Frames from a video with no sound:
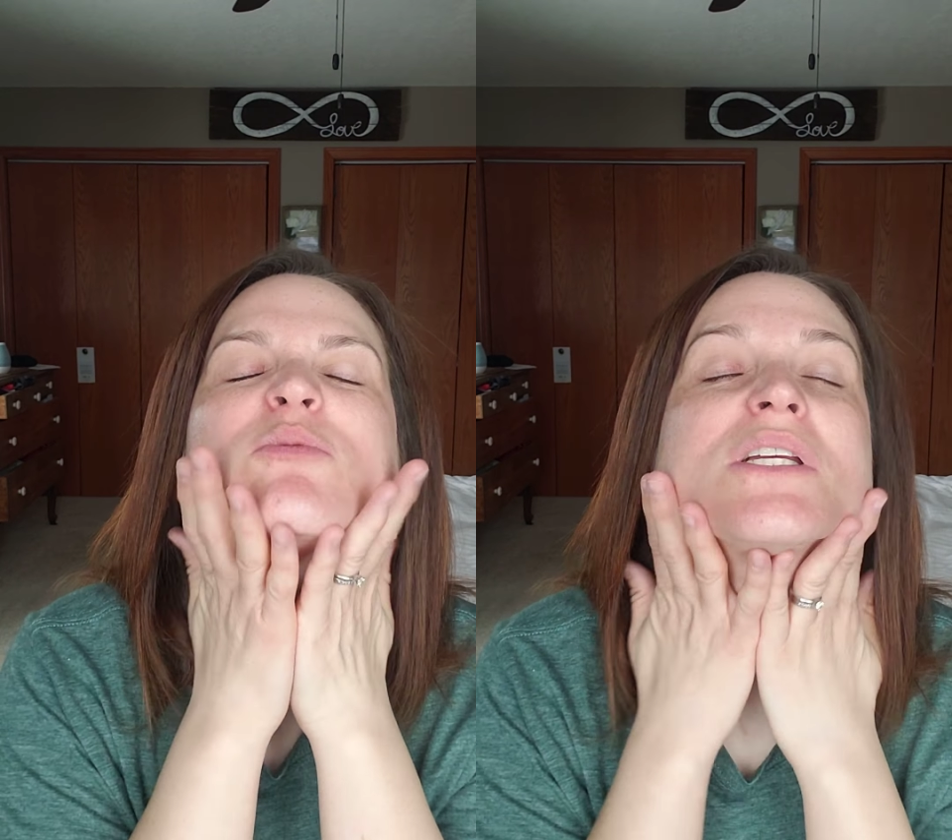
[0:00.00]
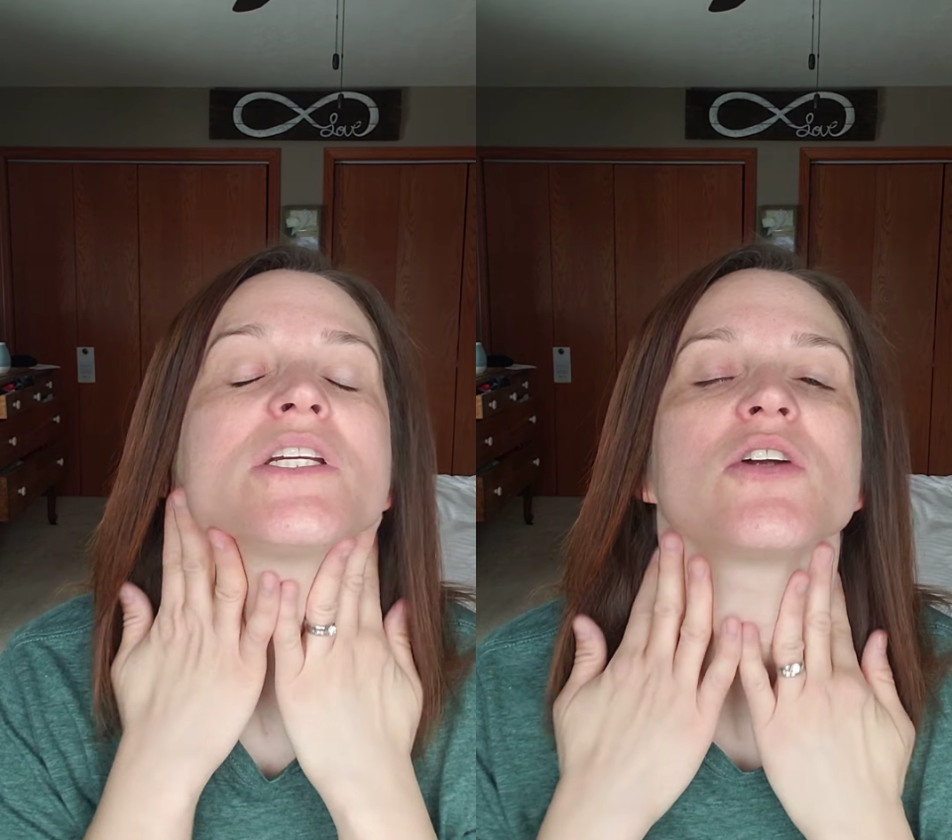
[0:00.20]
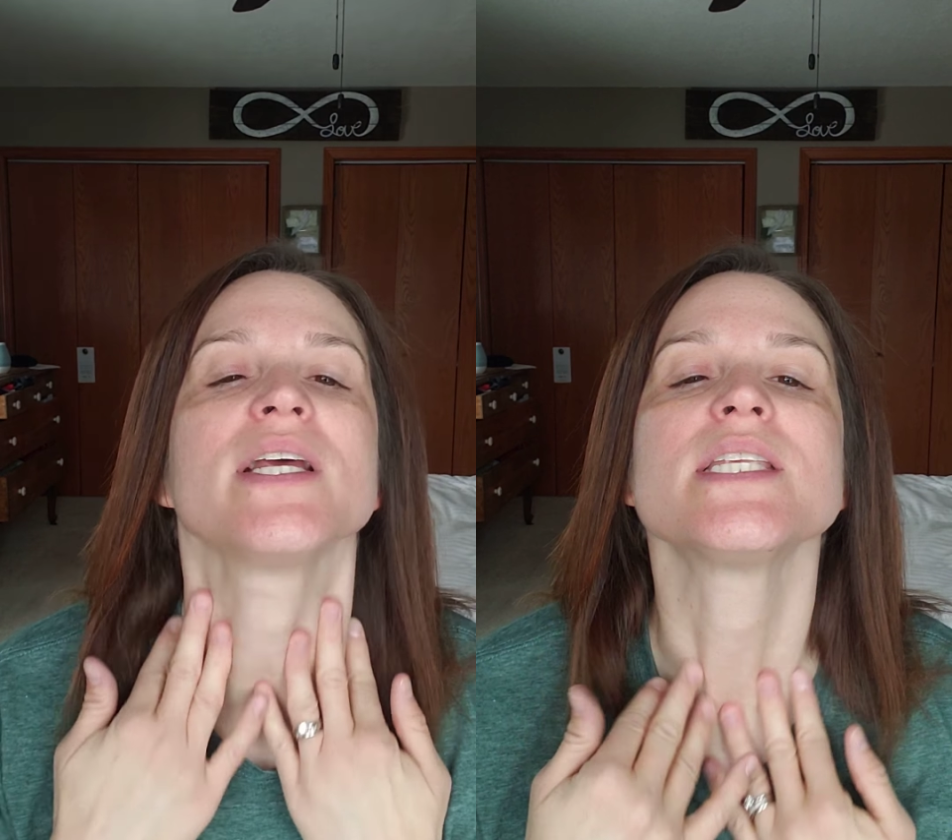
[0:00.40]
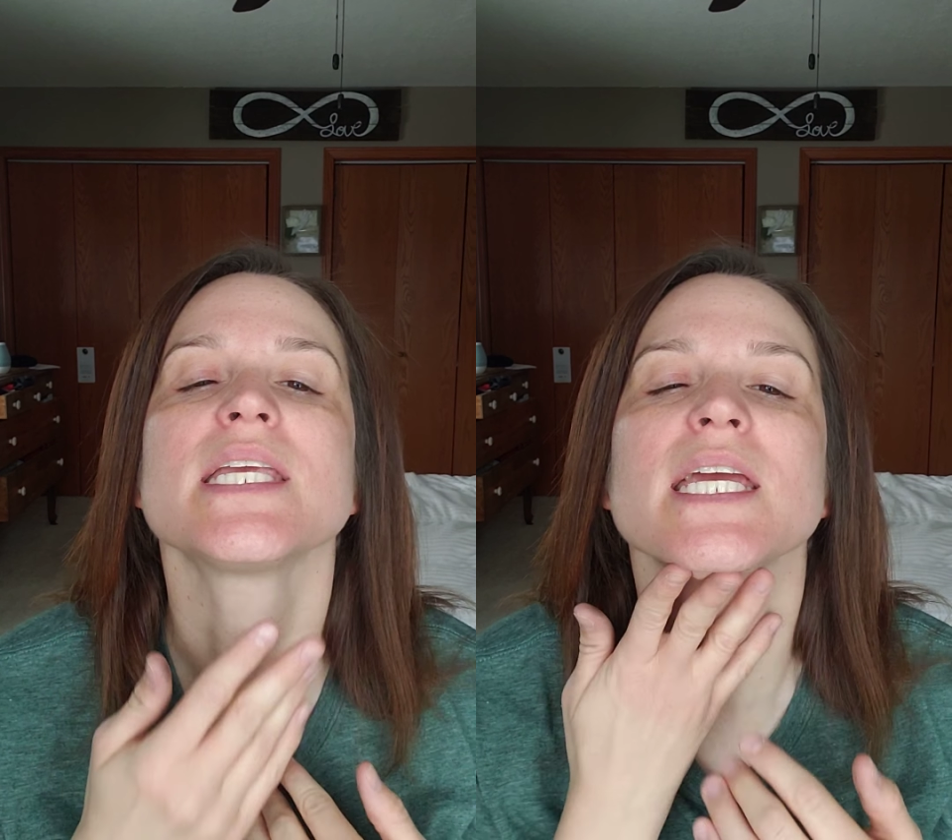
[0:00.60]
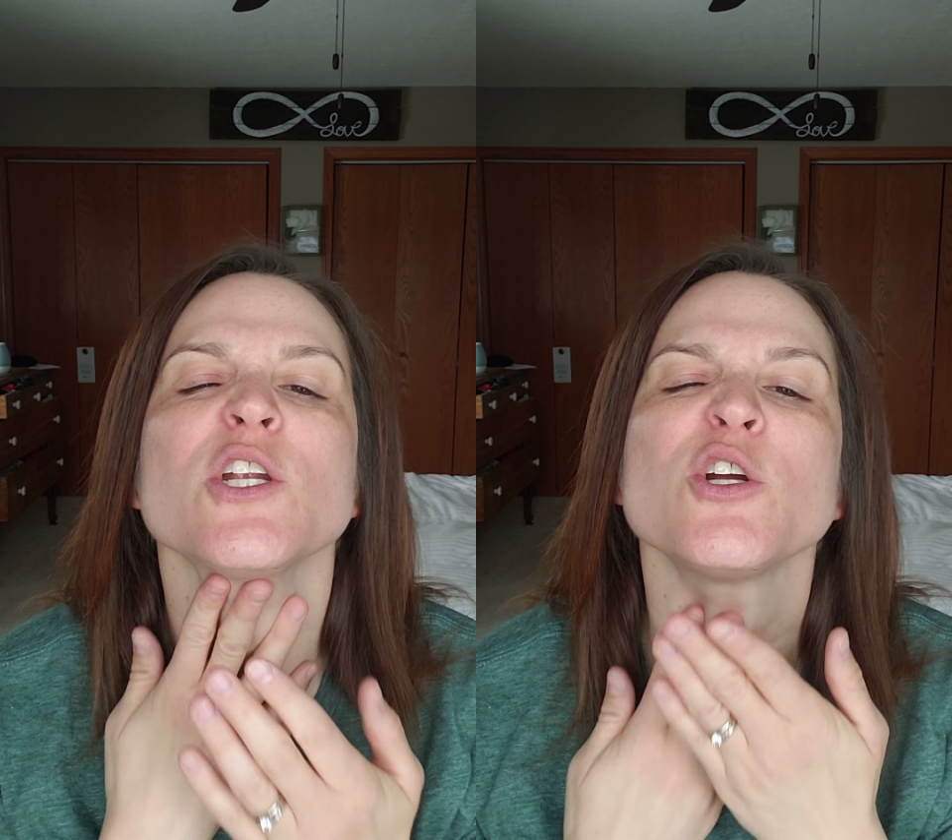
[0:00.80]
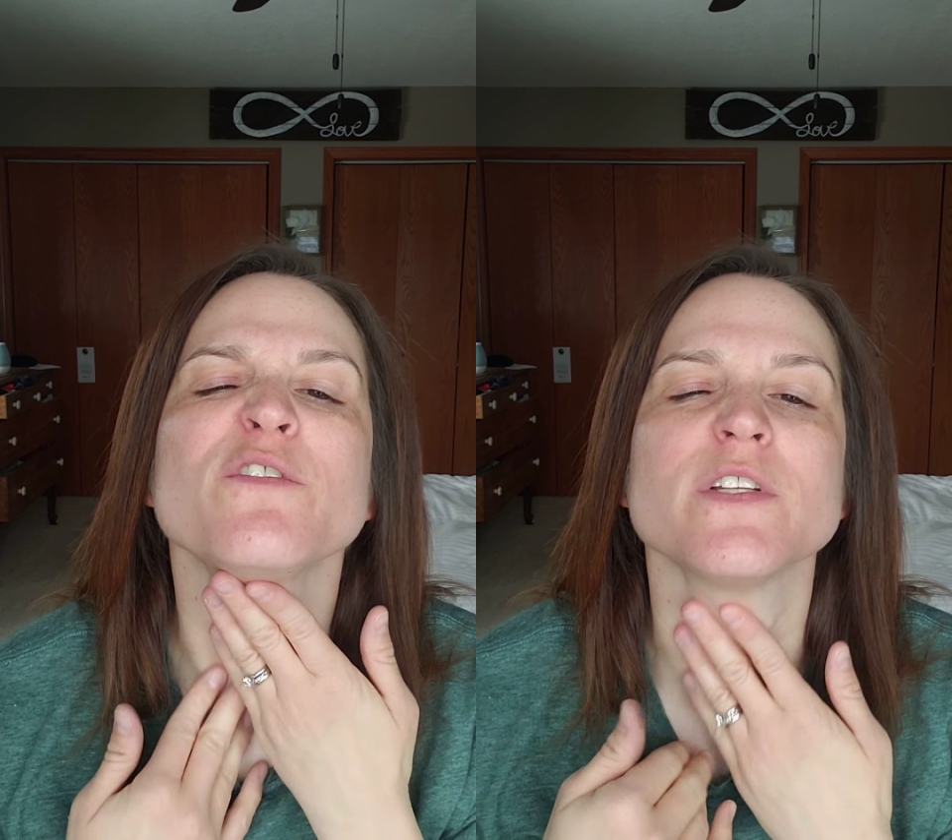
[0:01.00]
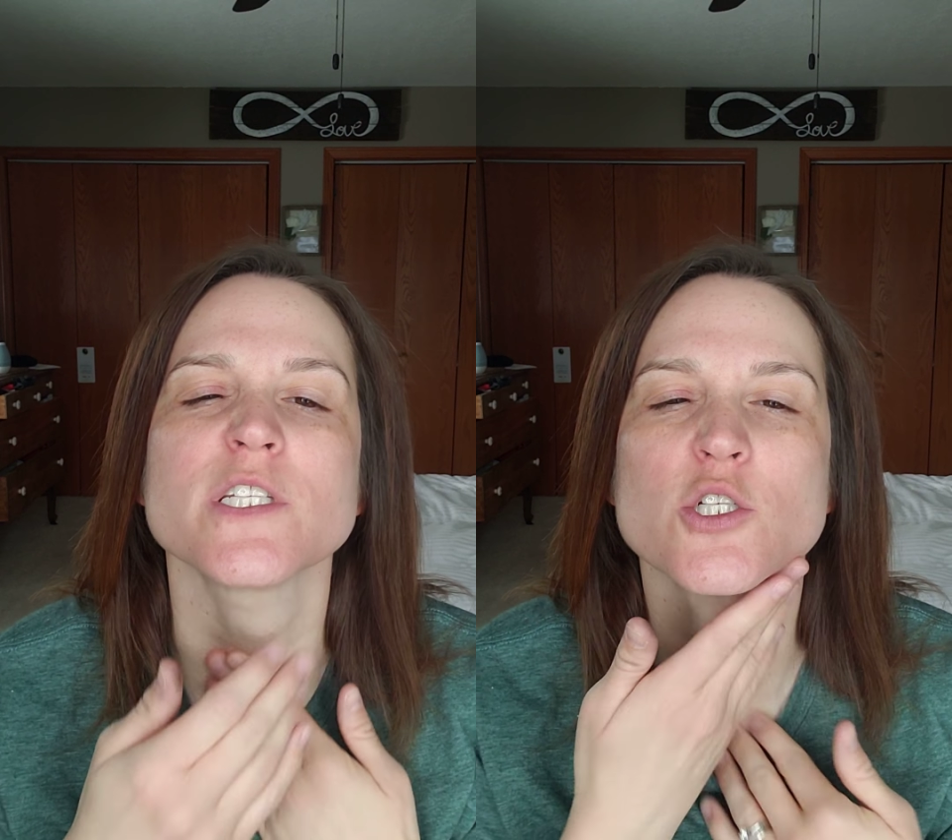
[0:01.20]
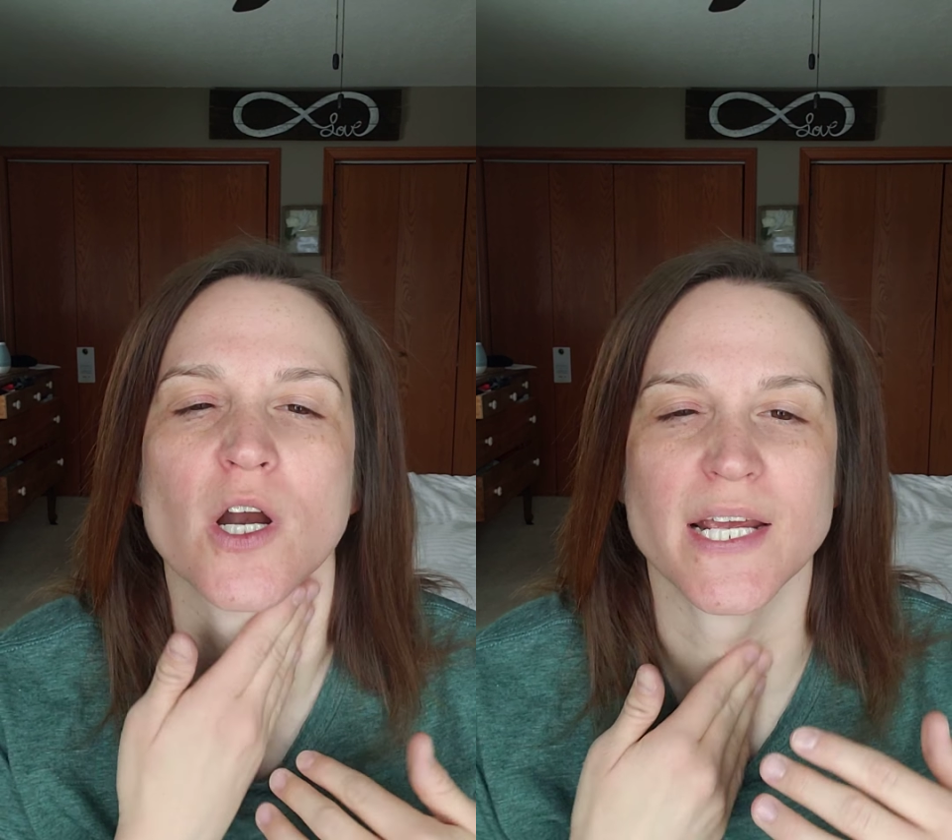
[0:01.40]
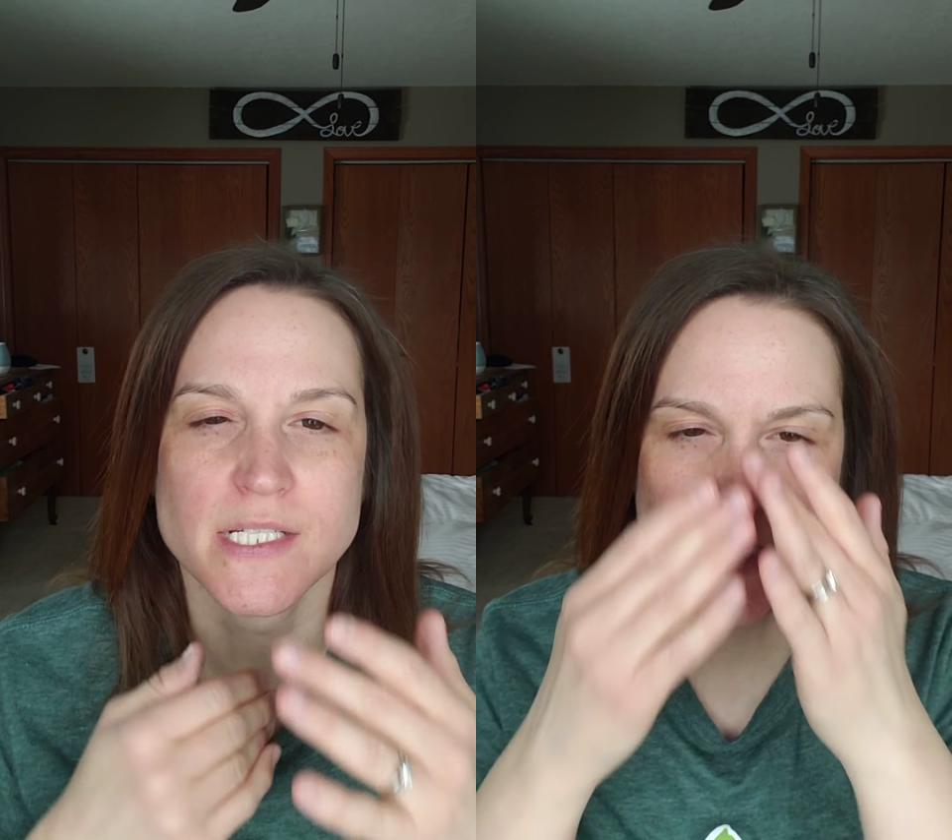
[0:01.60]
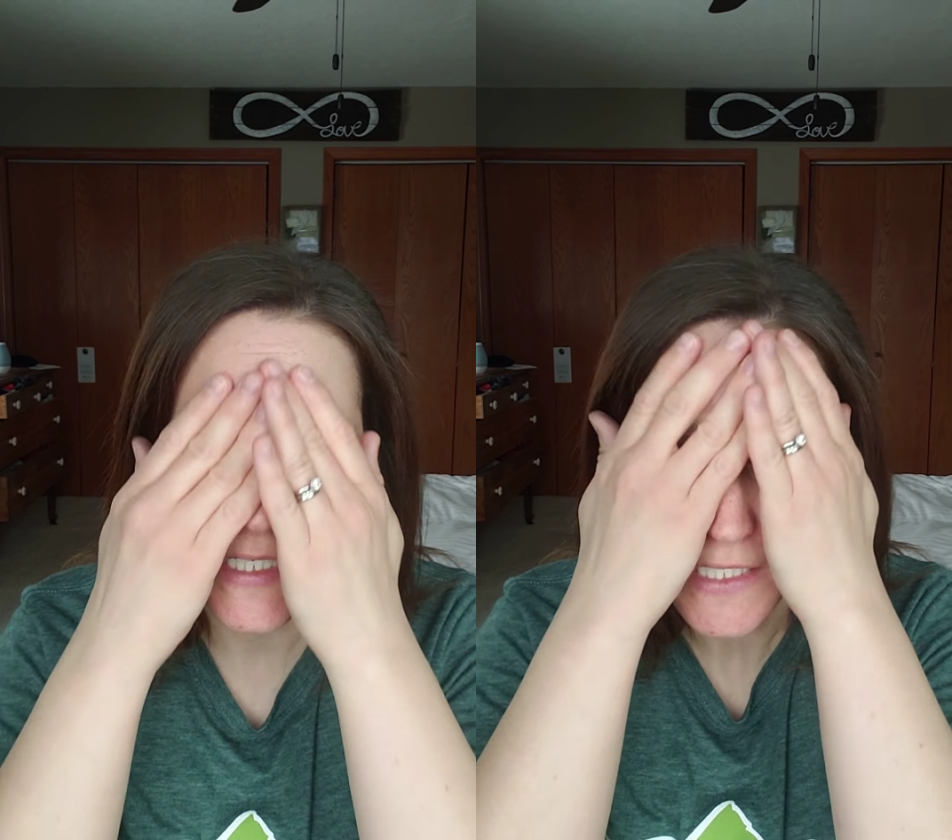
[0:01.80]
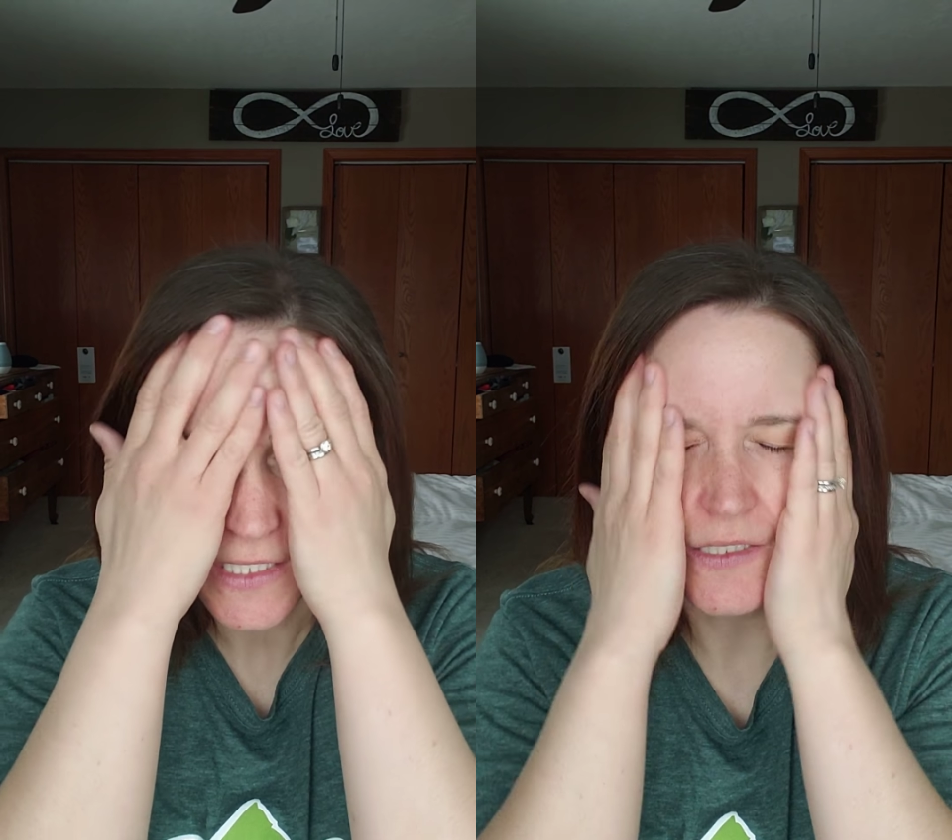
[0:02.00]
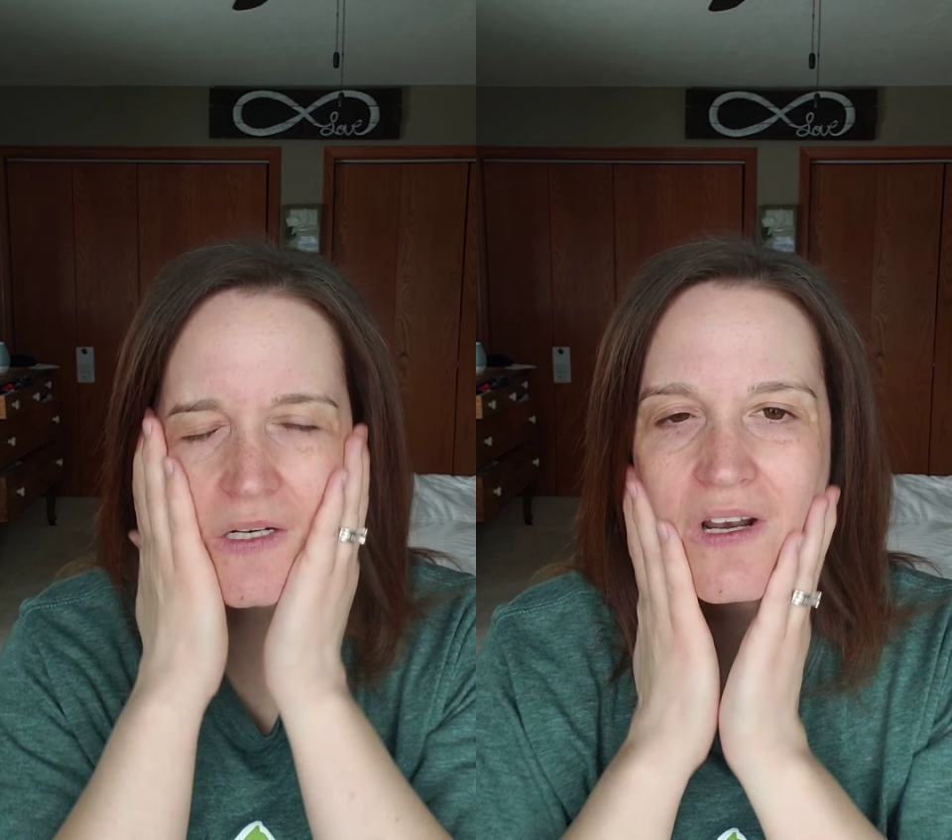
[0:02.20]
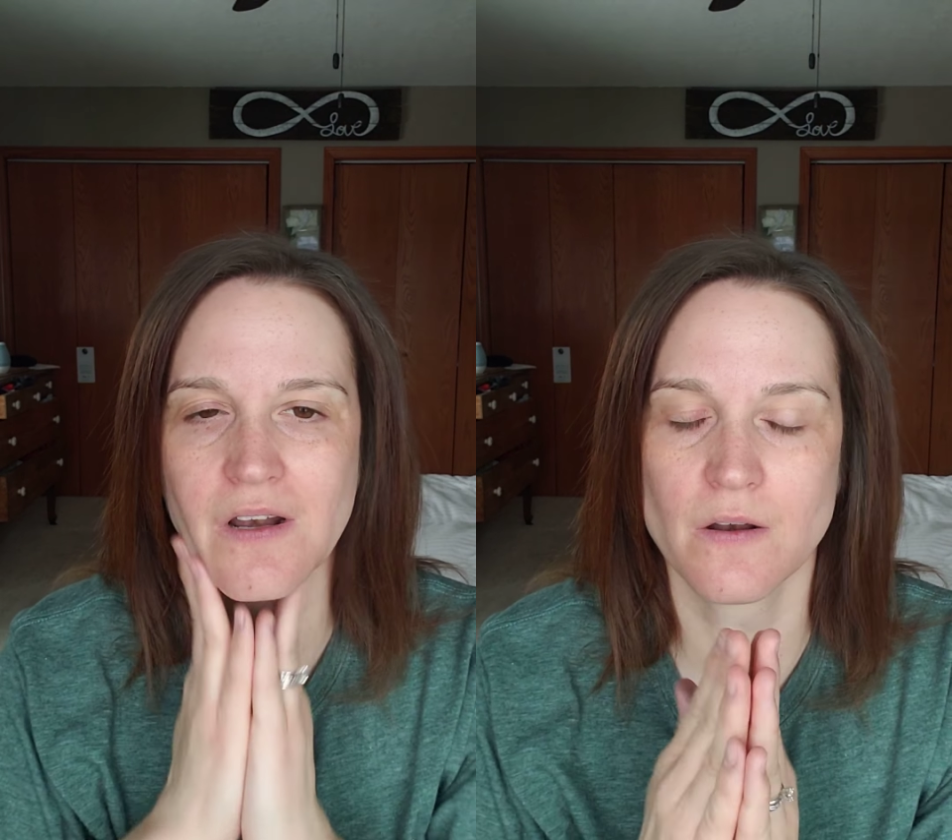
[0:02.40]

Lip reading: really dry skin or if it's a dry season.